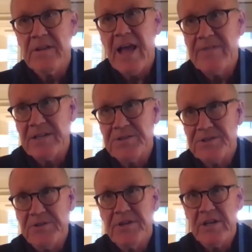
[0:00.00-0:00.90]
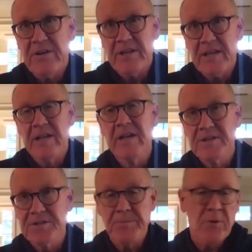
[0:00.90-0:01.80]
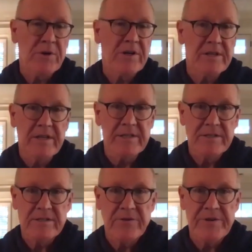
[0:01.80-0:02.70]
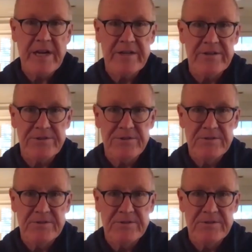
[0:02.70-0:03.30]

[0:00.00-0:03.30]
having a studio that supported its creators.